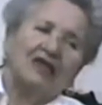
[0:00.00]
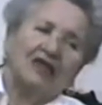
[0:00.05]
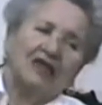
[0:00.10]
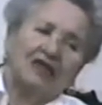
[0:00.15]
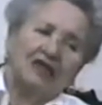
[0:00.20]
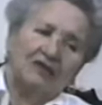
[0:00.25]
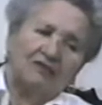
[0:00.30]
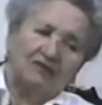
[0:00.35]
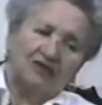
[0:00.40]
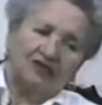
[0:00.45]

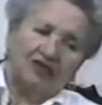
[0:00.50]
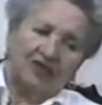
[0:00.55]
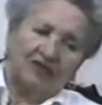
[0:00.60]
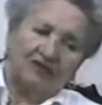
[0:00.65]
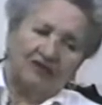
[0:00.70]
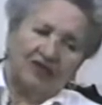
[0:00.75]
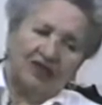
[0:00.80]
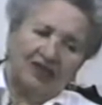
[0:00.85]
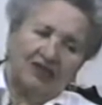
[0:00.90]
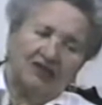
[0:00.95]
Uh, he was
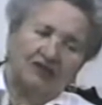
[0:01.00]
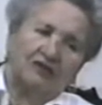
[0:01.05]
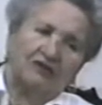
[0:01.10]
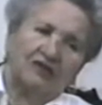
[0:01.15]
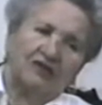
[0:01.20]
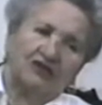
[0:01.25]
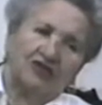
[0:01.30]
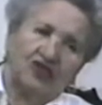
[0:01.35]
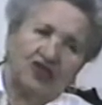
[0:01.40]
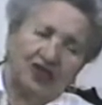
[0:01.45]

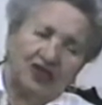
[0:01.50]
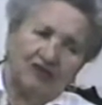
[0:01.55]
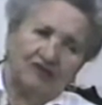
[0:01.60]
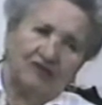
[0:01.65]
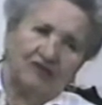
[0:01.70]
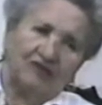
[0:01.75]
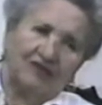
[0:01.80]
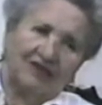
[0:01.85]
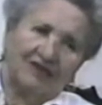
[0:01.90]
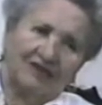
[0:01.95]
educated with
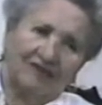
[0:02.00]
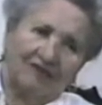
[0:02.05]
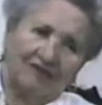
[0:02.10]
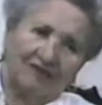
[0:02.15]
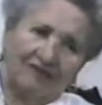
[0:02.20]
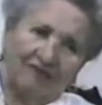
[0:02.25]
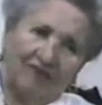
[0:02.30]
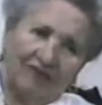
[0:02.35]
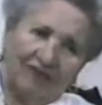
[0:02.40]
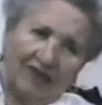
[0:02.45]

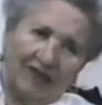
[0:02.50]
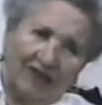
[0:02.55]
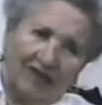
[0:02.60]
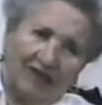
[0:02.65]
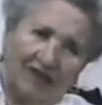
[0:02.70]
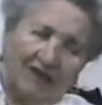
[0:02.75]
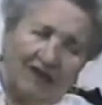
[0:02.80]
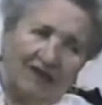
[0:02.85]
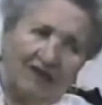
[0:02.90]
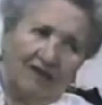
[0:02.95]
Jesuits,
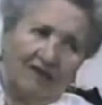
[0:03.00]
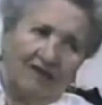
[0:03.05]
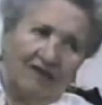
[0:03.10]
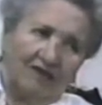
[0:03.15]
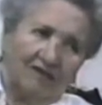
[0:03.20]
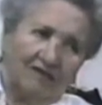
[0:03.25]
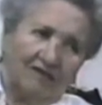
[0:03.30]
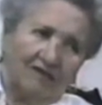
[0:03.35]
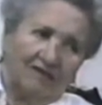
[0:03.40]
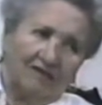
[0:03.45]

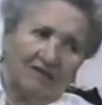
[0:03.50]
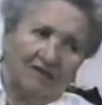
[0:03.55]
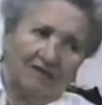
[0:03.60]
uh,